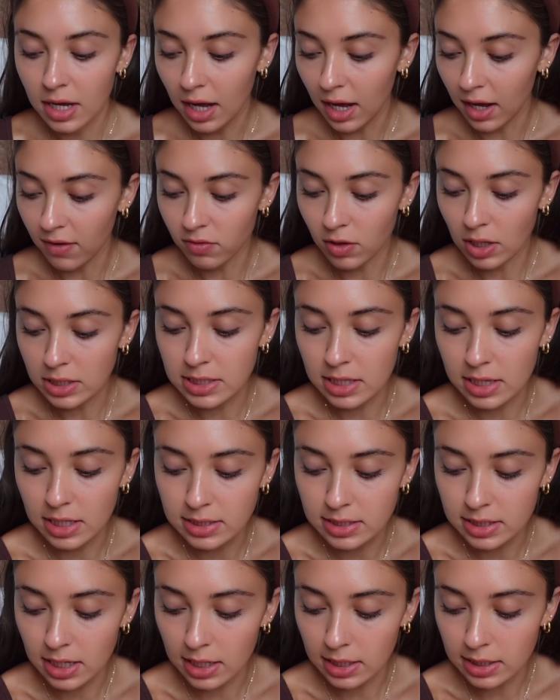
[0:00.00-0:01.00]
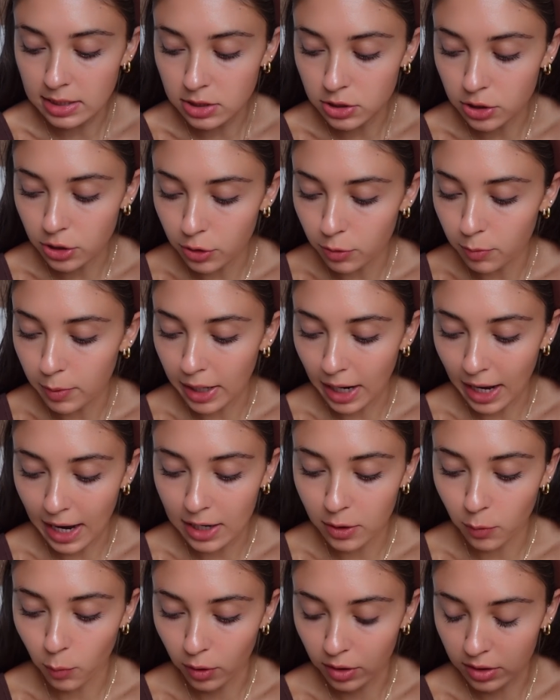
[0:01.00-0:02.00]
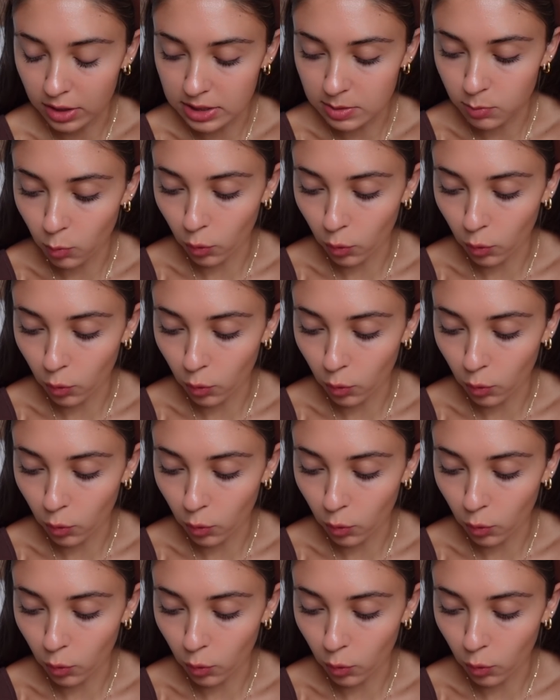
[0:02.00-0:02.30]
I have lots of things that I need to do but I had to work this